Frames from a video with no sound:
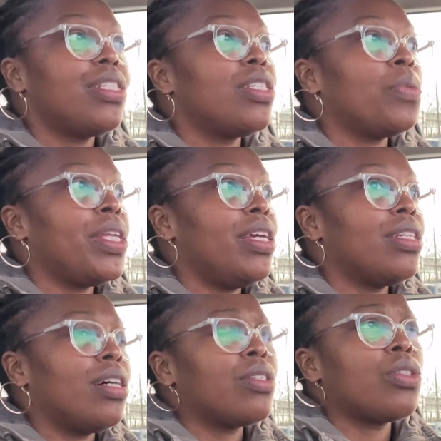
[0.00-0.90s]
to
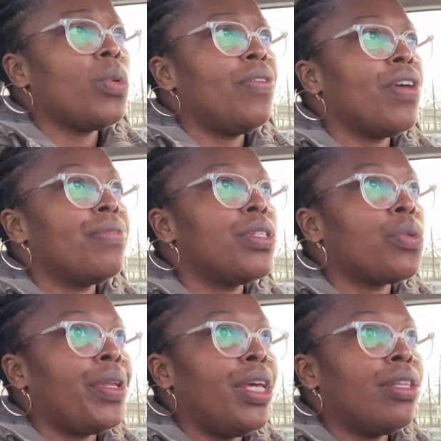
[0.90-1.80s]
$28 or 25 to
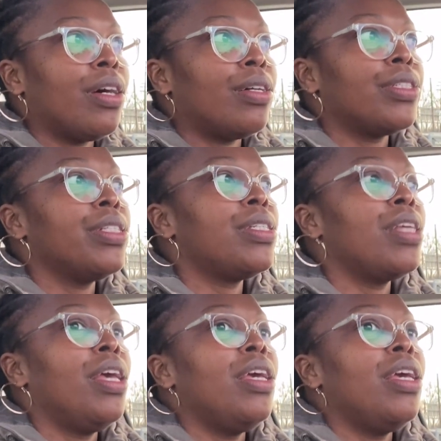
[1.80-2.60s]
$28